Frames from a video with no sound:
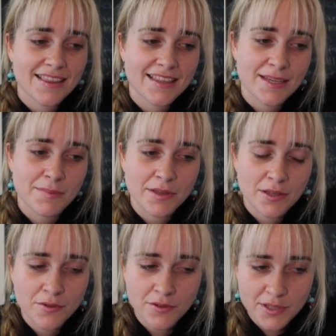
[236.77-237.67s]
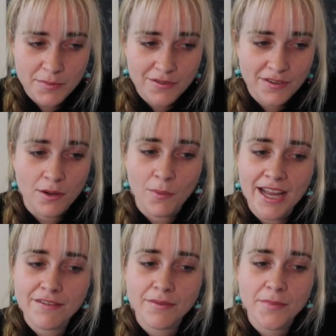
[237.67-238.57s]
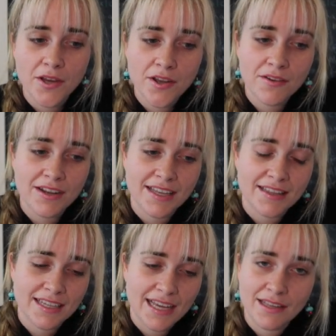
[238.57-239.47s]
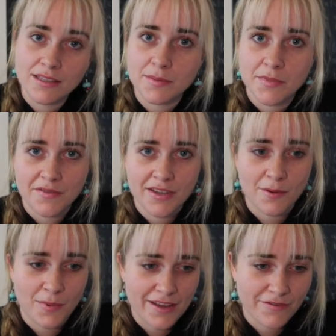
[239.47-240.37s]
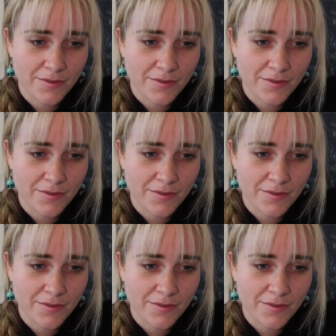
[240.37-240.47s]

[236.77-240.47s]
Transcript: the balloon is moving away from her, and that the gull is moving away